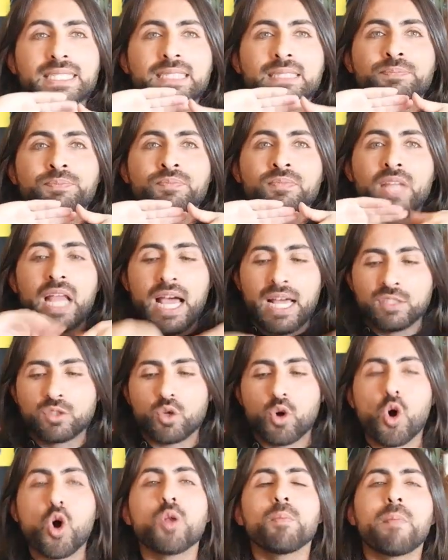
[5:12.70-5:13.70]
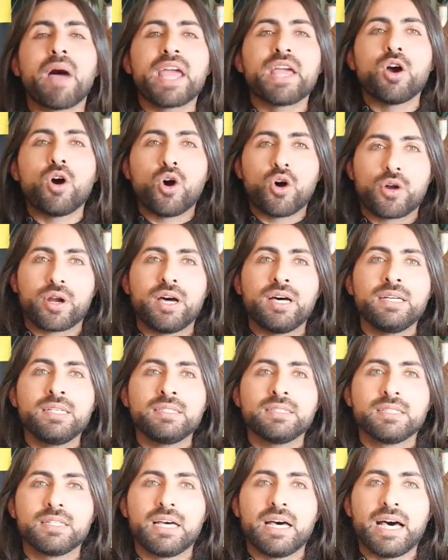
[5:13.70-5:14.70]
Yes. And all my
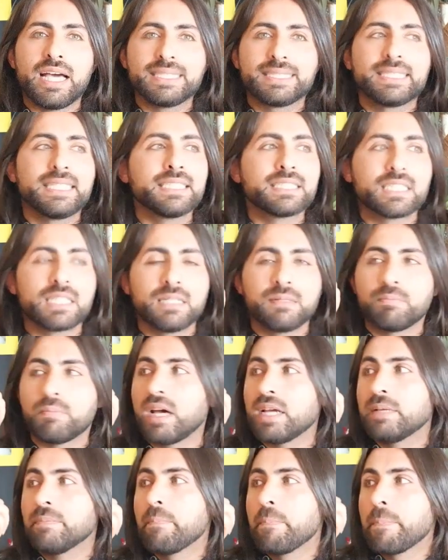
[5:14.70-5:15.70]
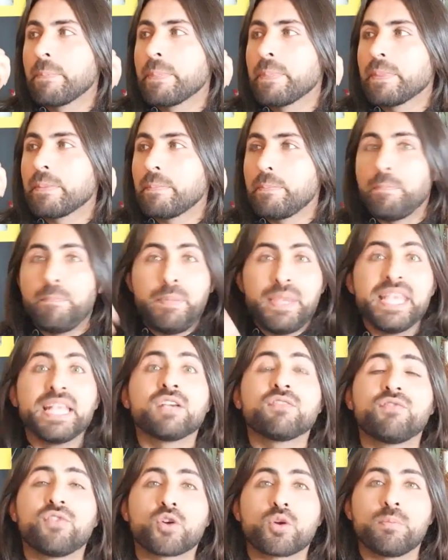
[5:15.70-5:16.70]
aura I see it in my
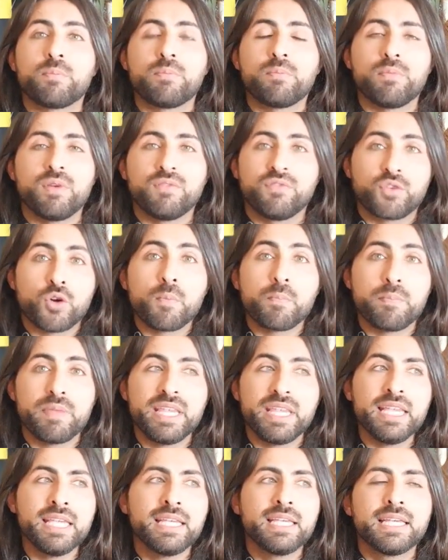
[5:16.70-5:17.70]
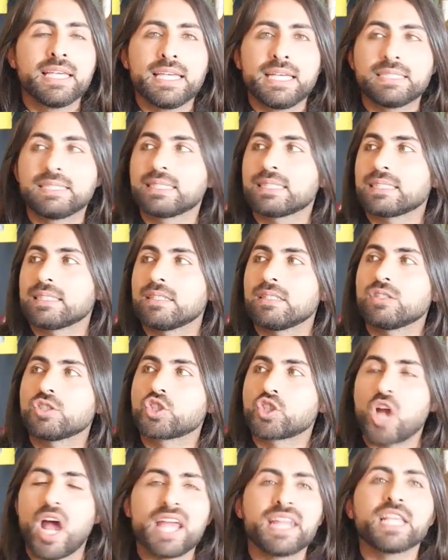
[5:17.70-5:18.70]
being from me. It's
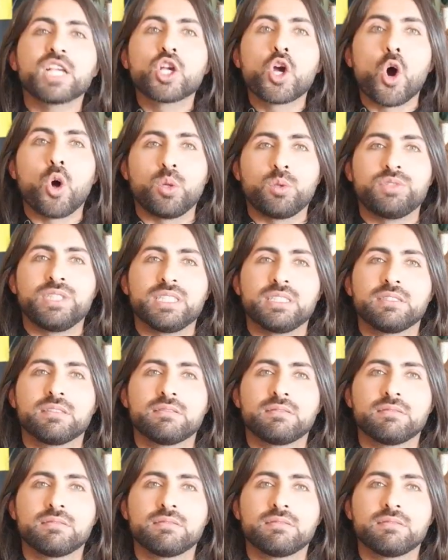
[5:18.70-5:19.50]
shining golden.